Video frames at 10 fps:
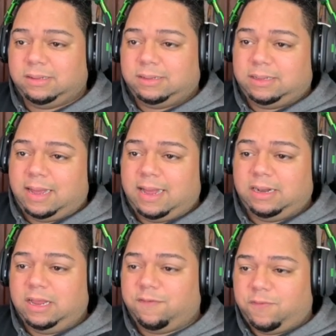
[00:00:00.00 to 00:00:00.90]
And
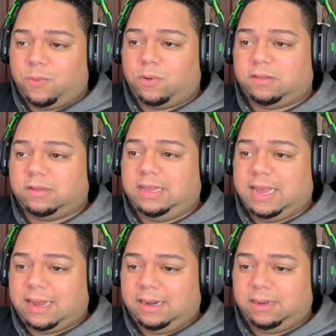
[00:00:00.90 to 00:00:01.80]
if you were to
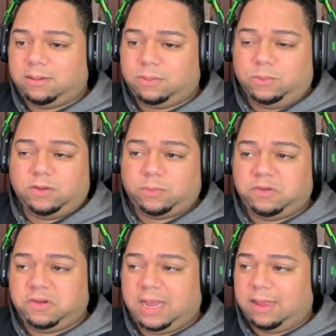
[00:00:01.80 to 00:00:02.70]
get it, which would
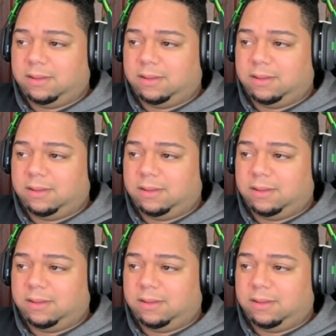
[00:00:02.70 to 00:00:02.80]
you get?